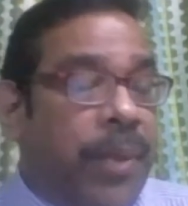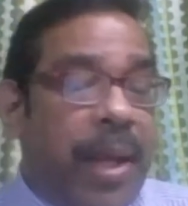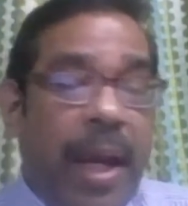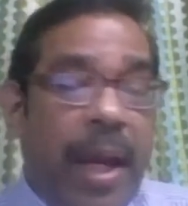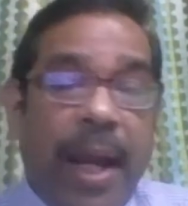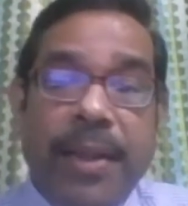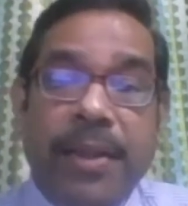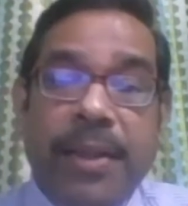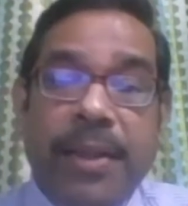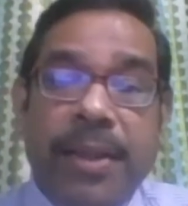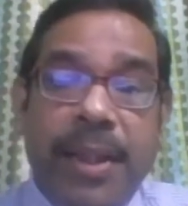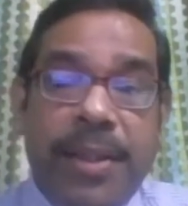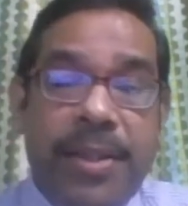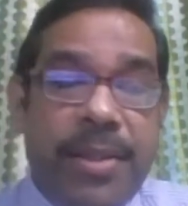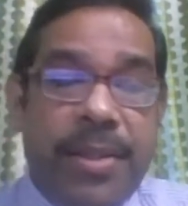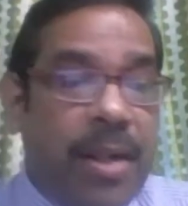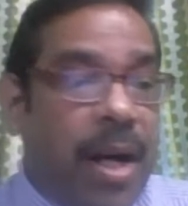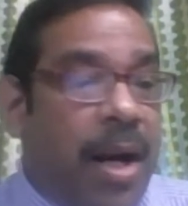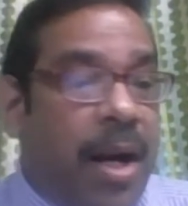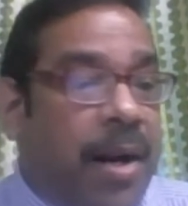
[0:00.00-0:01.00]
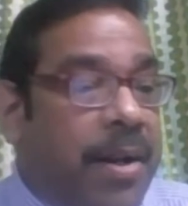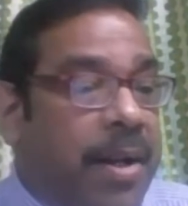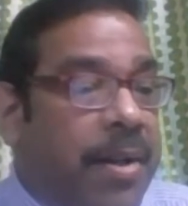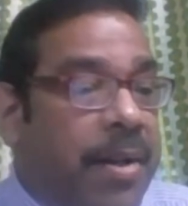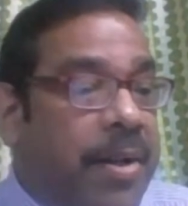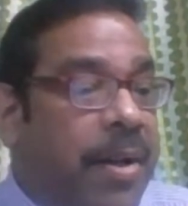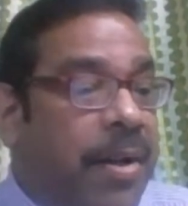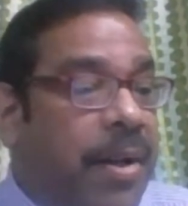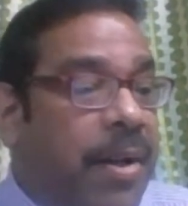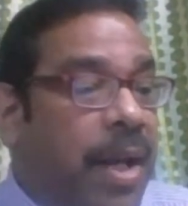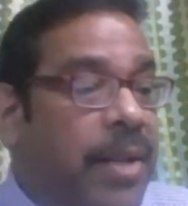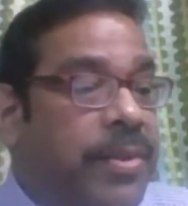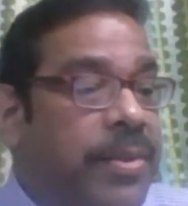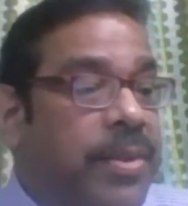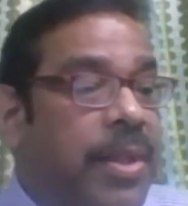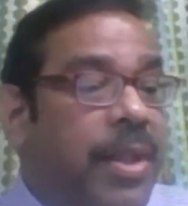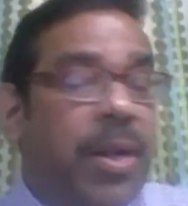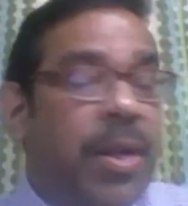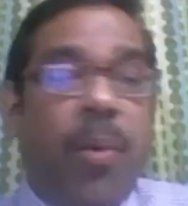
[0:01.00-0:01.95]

and they started raising